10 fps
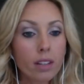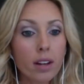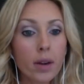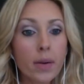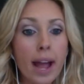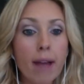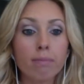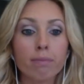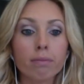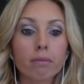
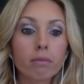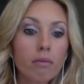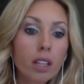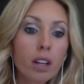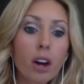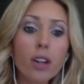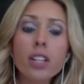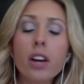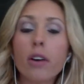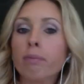Okay.
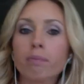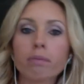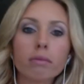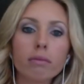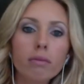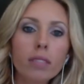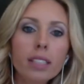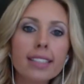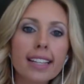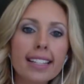Also,
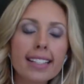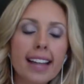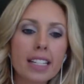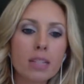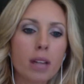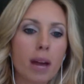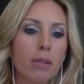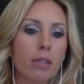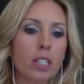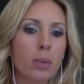set aside some time
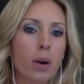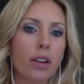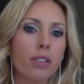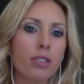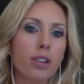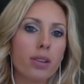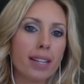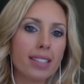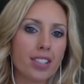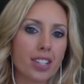to respond to your
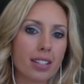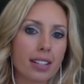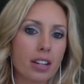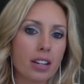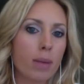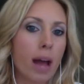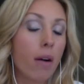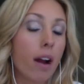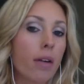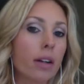messages in your
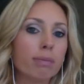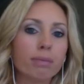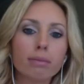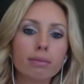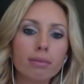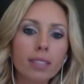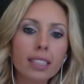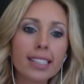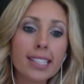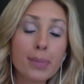power hour.
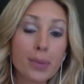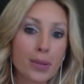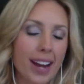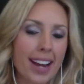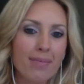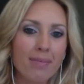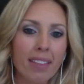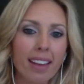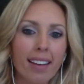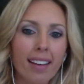Simple, right?
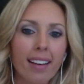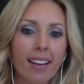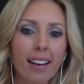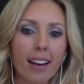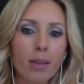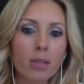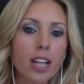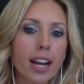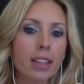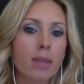
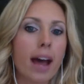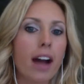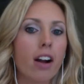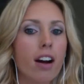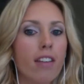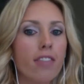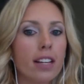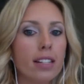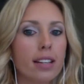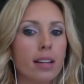Check the back
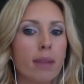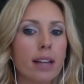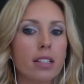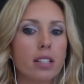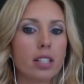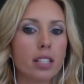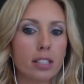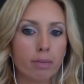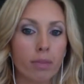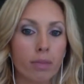office and message
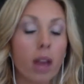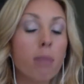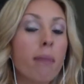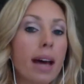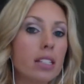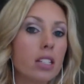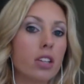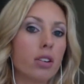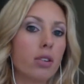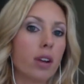
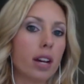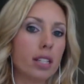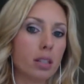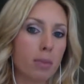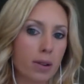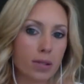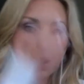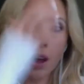your new customers.